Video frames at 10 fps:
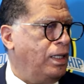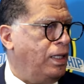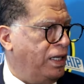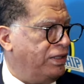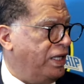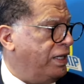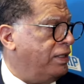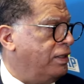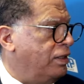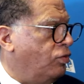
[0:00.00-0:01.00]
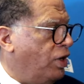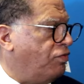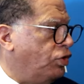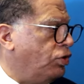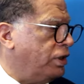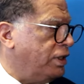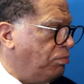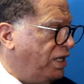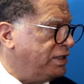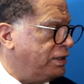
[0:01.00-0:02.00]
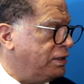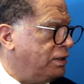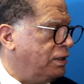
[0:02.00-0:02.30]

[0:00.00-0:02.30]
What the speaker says: and then we have to look at the budget,